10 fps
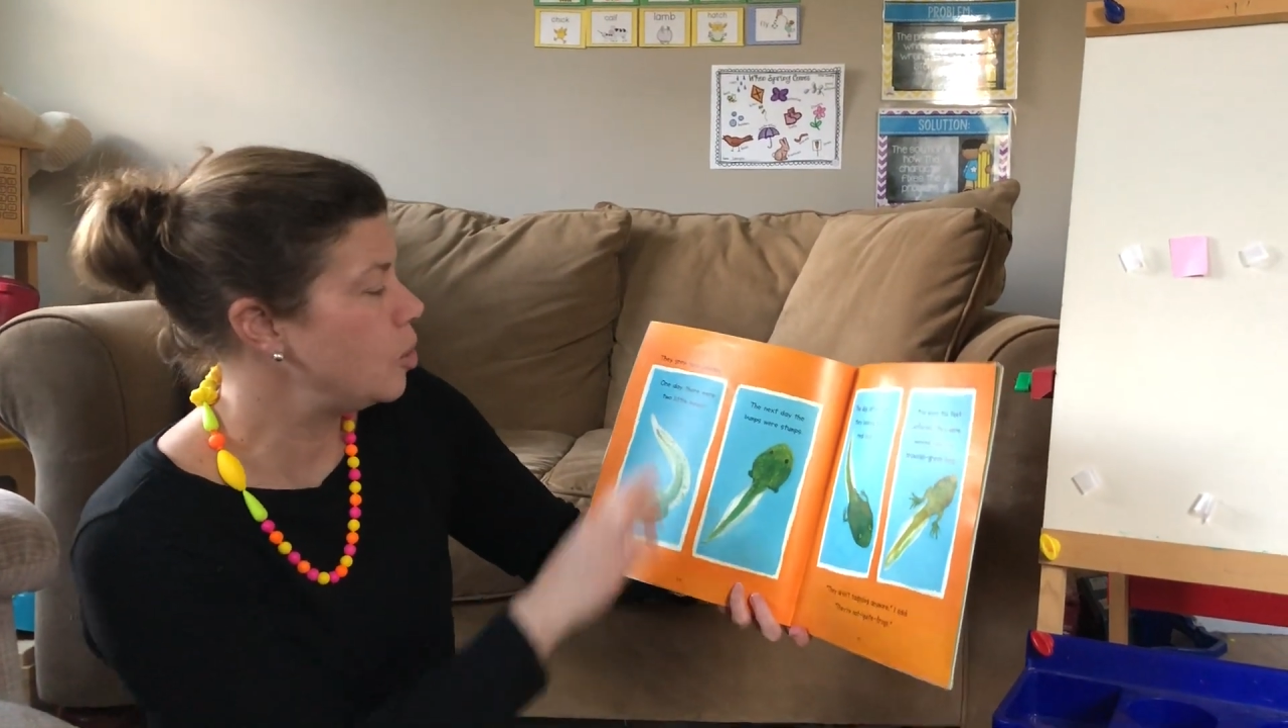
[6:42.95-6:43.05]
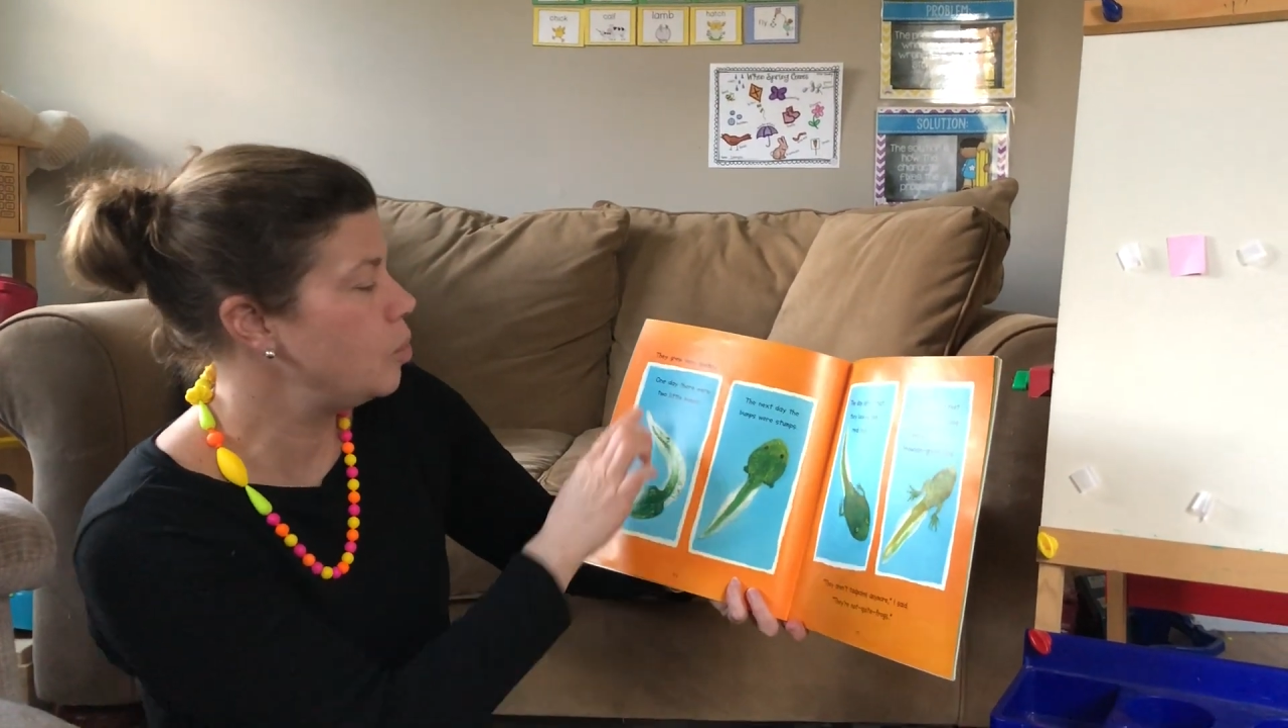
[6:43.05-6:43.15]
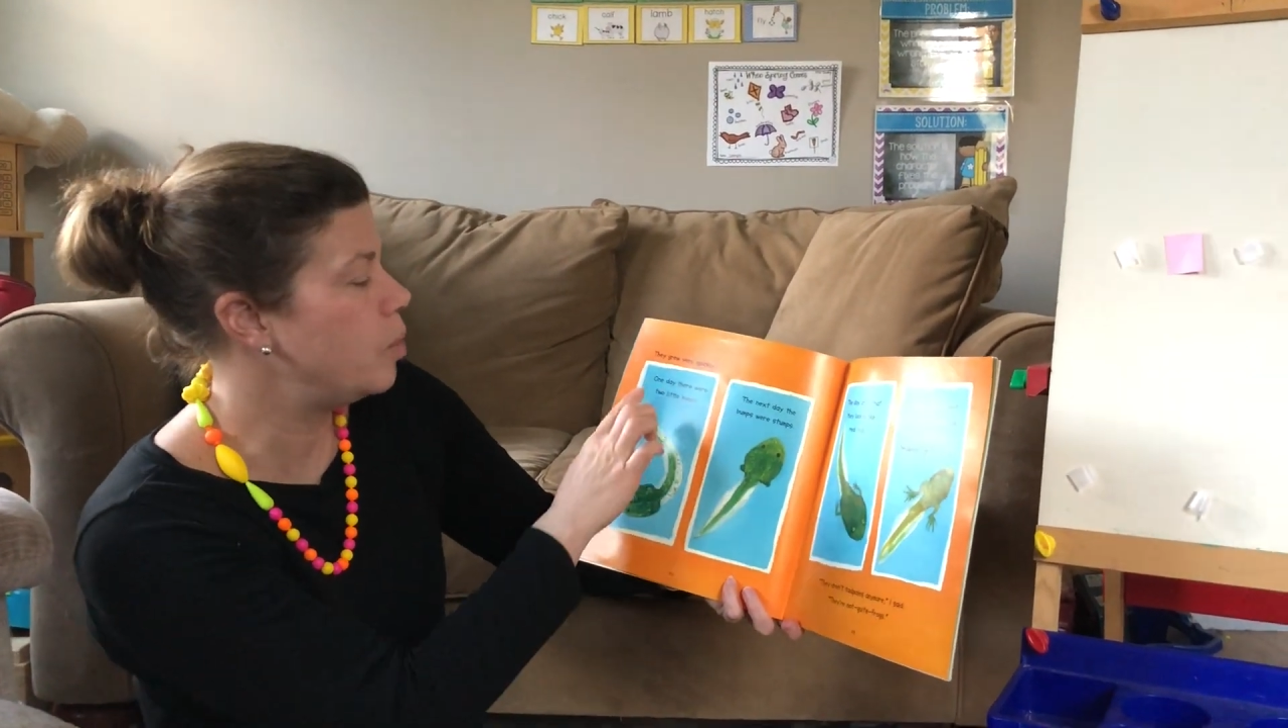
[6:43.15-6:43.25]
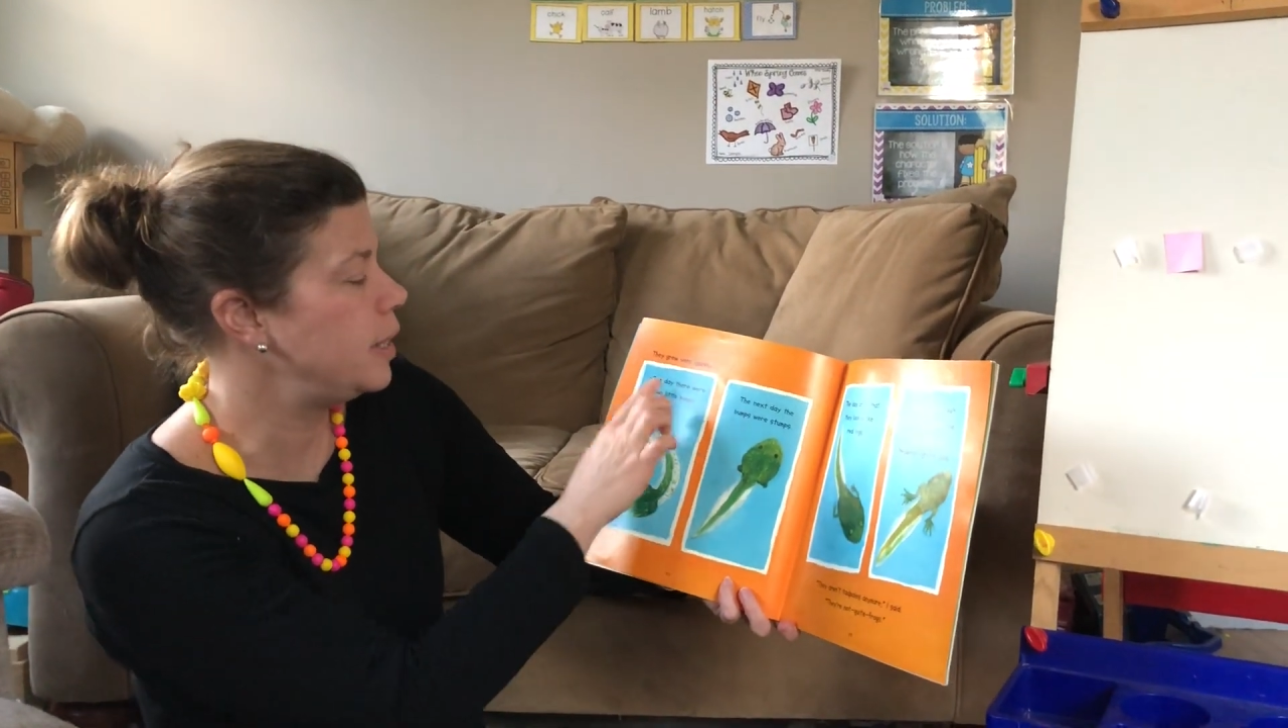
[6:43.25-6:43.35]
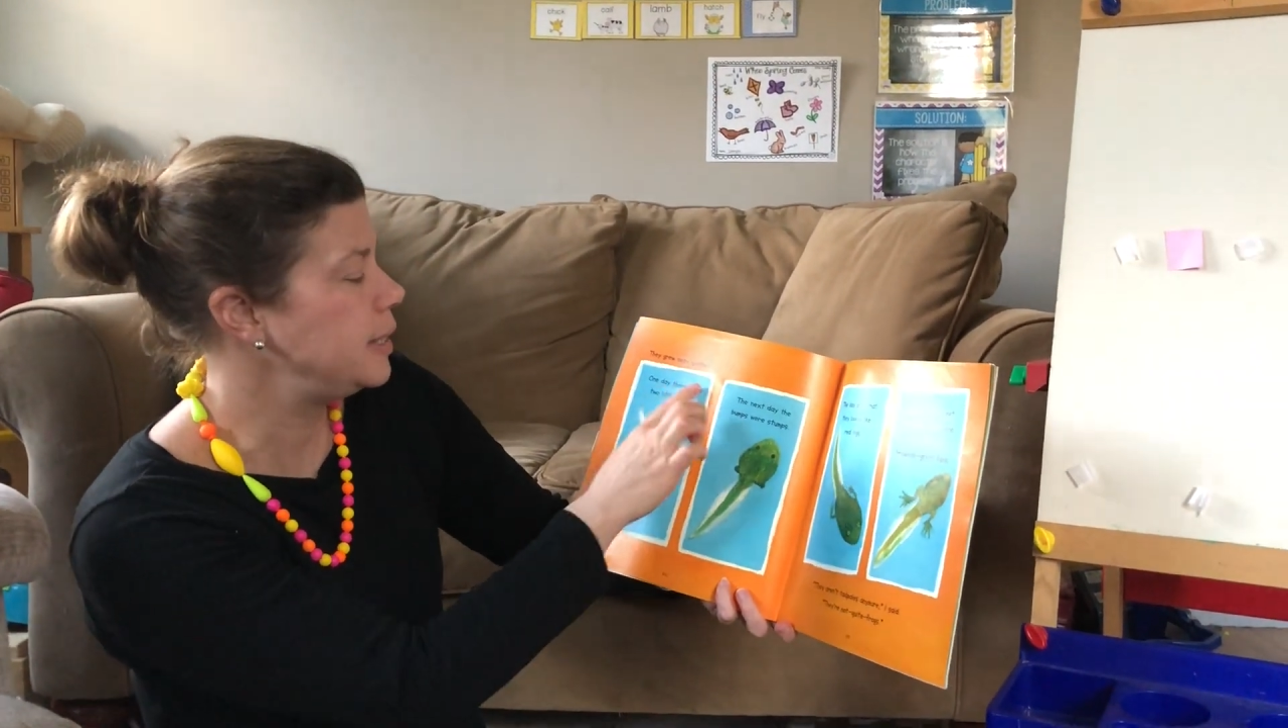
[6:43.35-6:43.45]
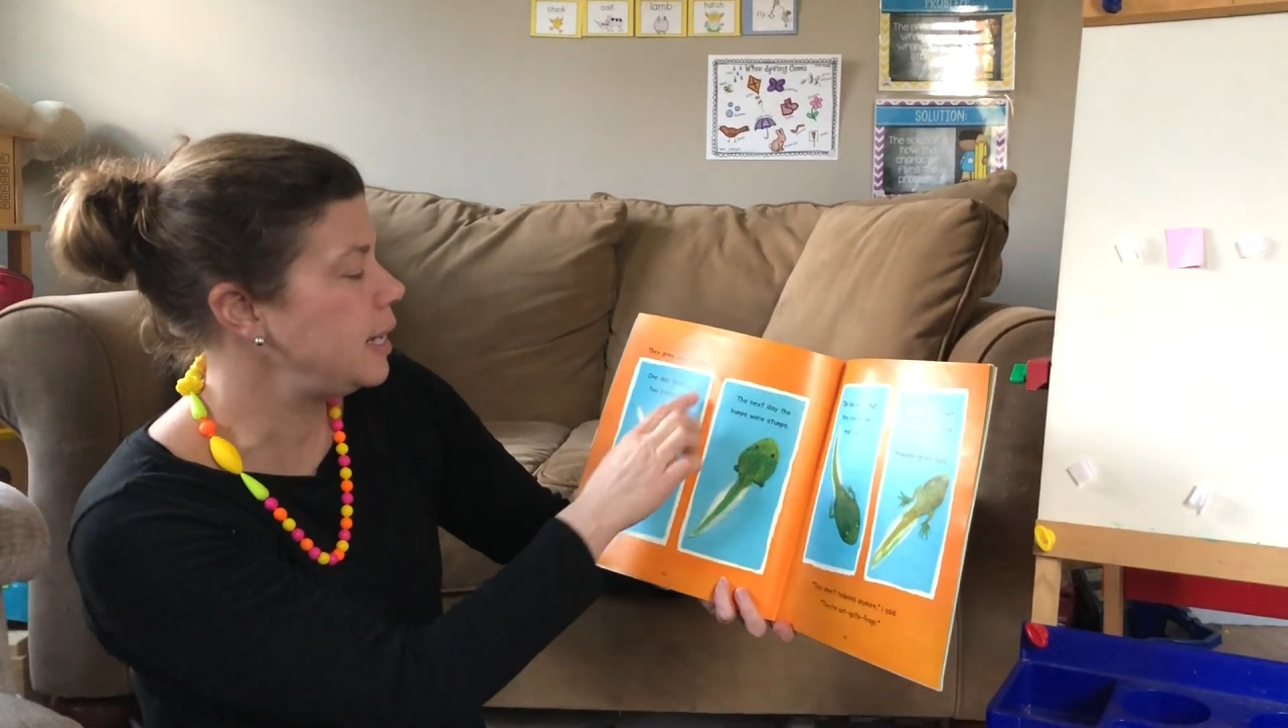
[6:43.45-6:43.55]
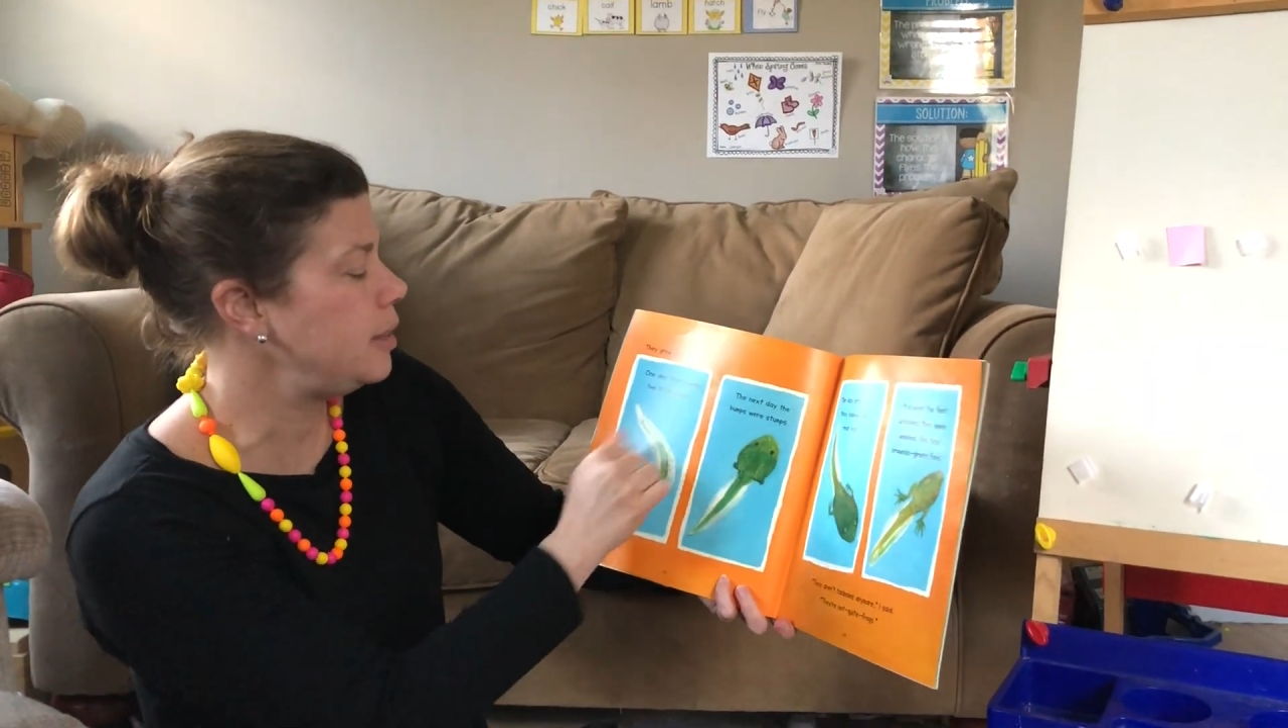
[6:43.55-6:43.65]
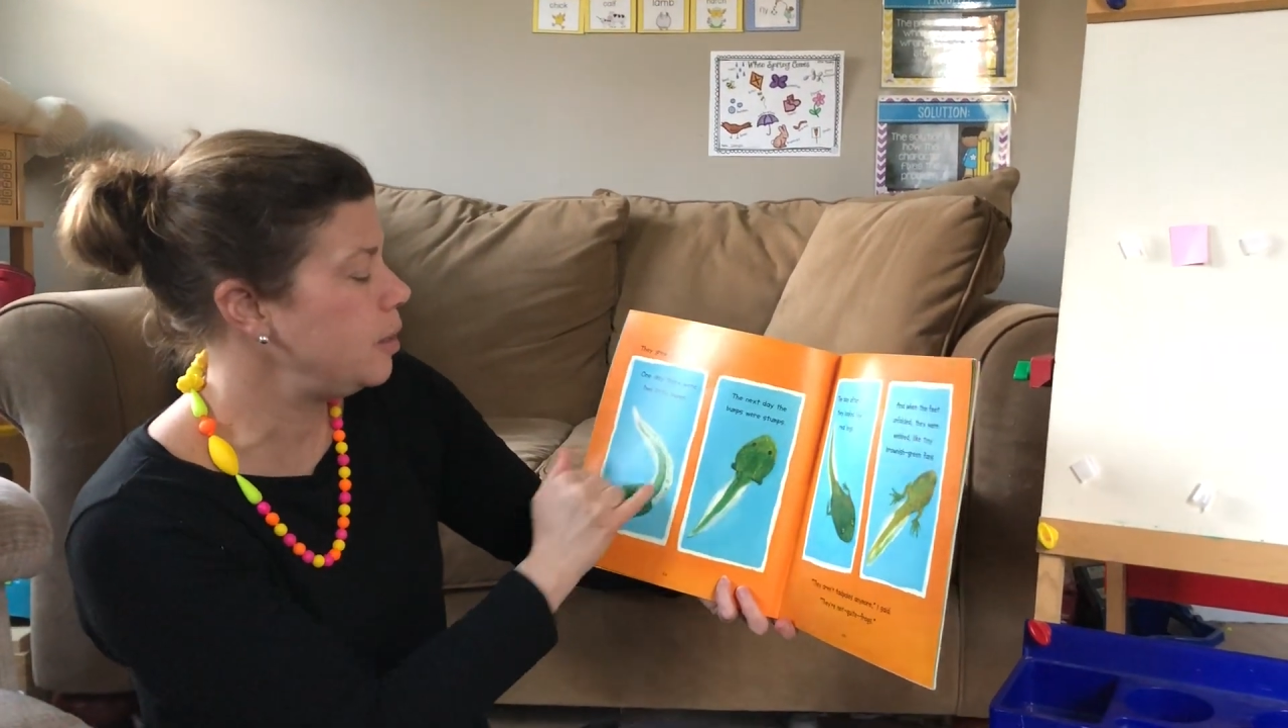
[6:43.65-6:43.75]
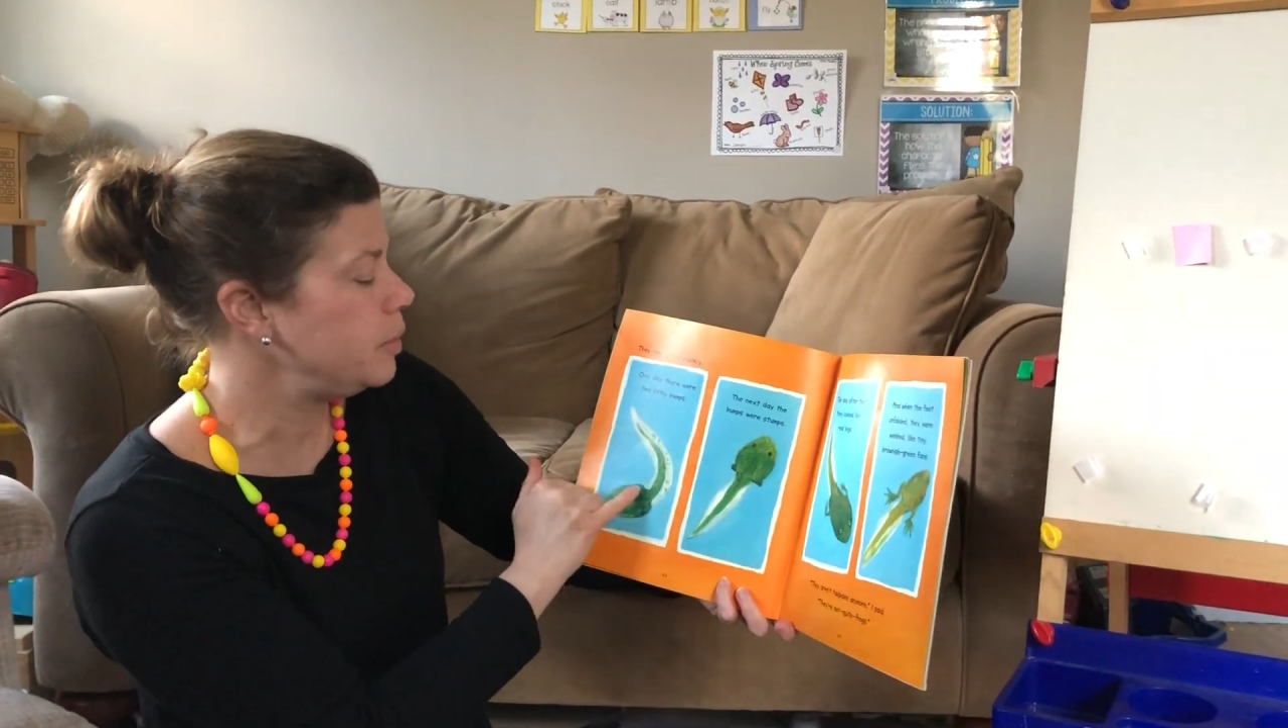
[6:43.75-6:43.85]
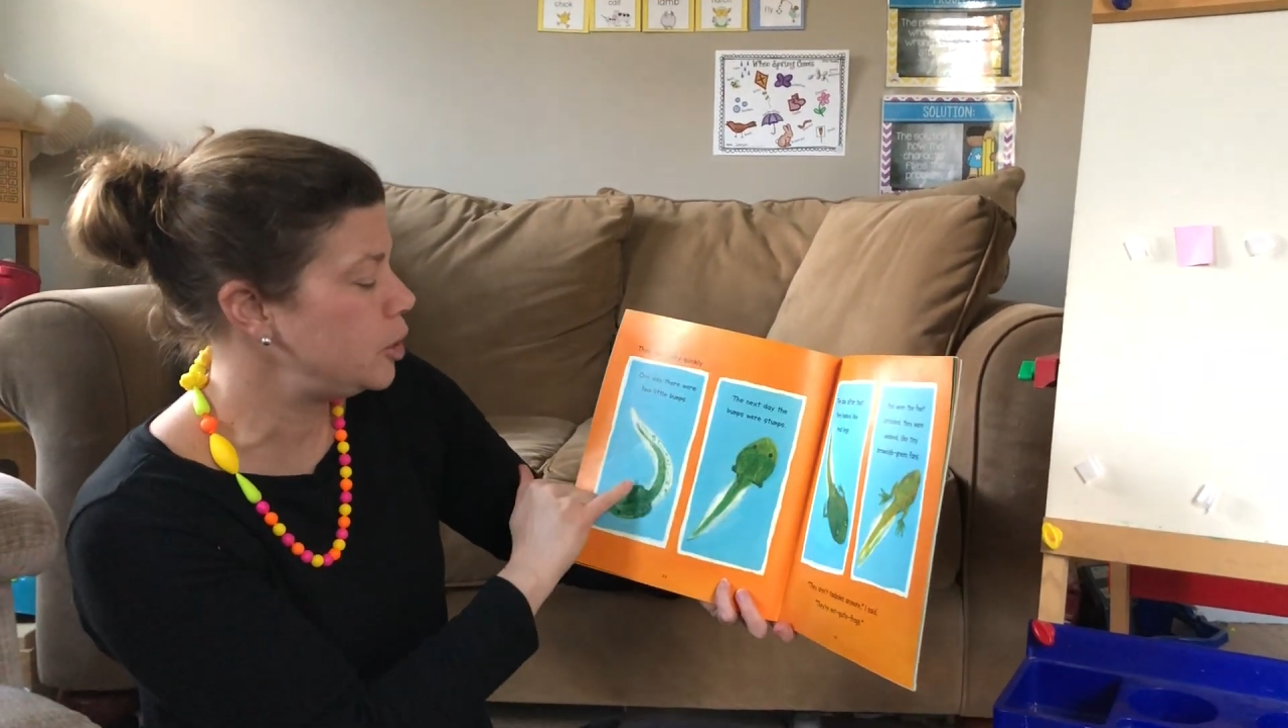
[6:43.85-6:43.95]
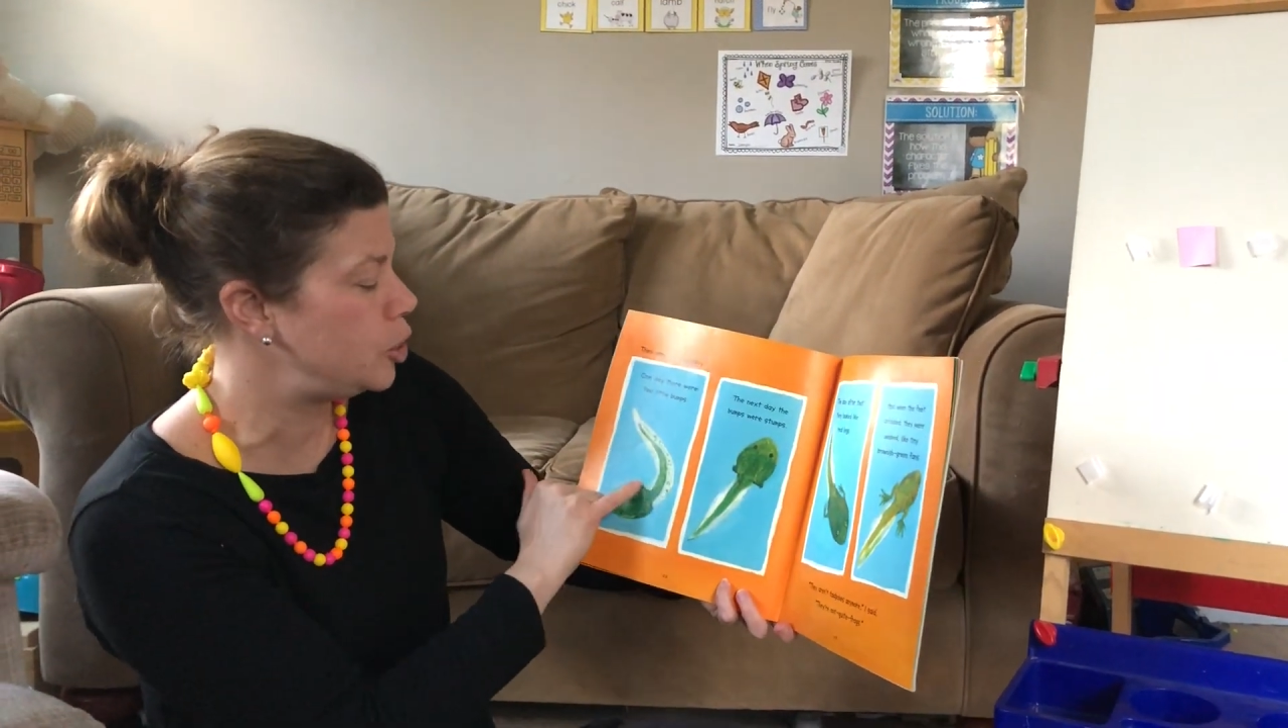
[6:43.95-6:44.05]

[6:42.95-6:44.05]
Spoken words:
One day there were